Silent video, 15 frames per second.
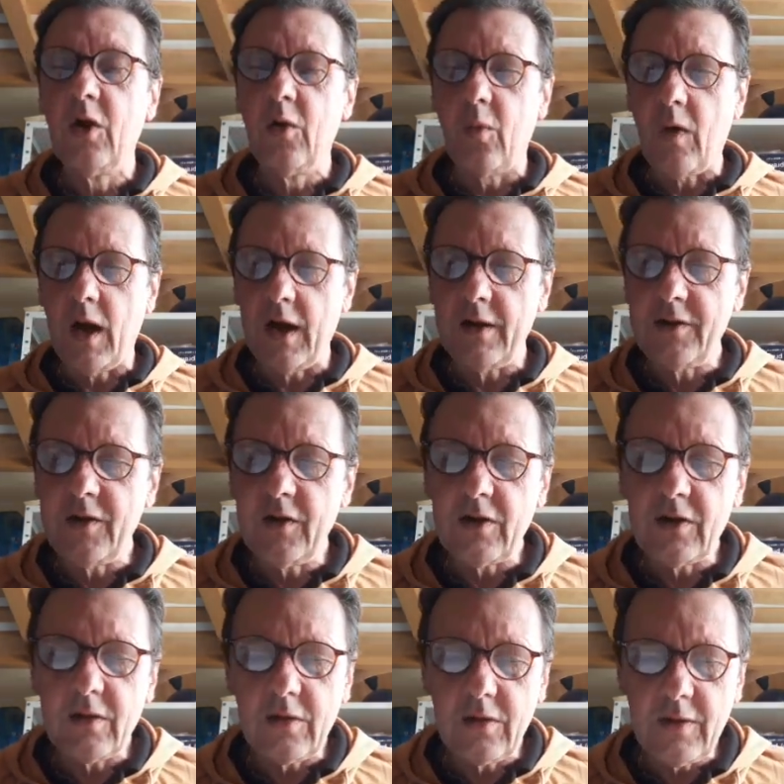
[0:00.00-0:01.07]
while
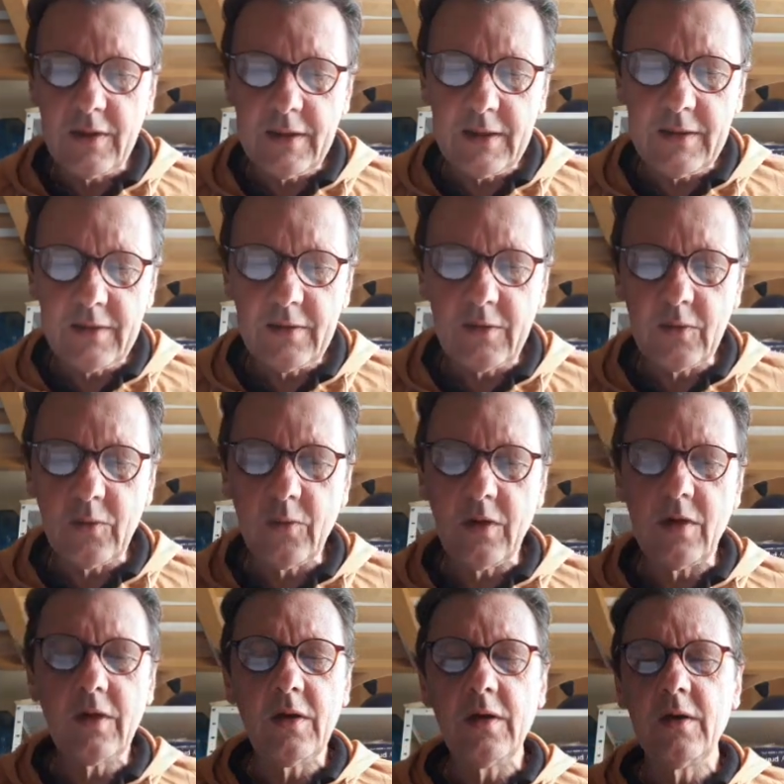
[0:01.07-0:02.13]
you're in the
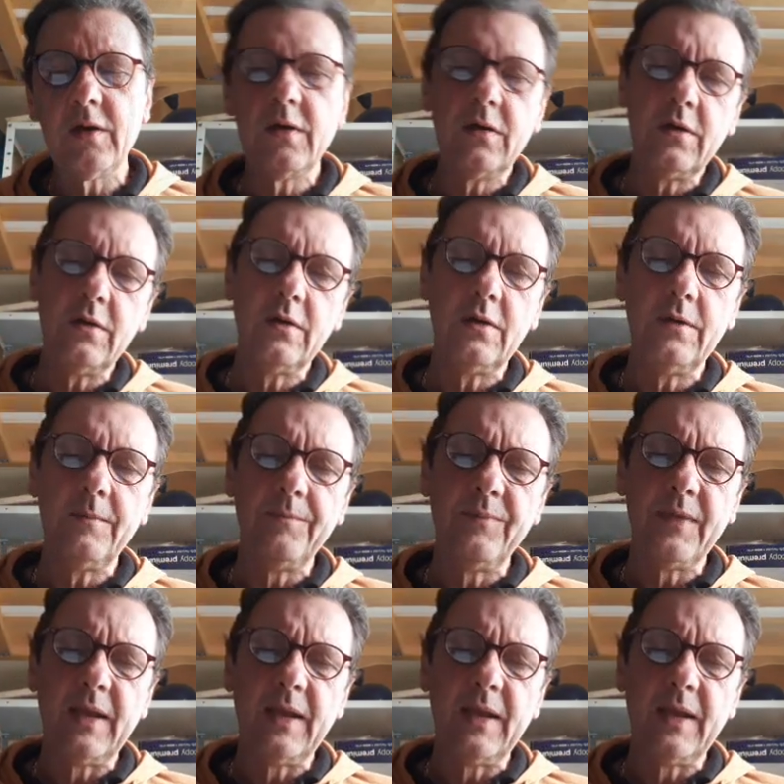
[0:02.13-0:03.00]
world.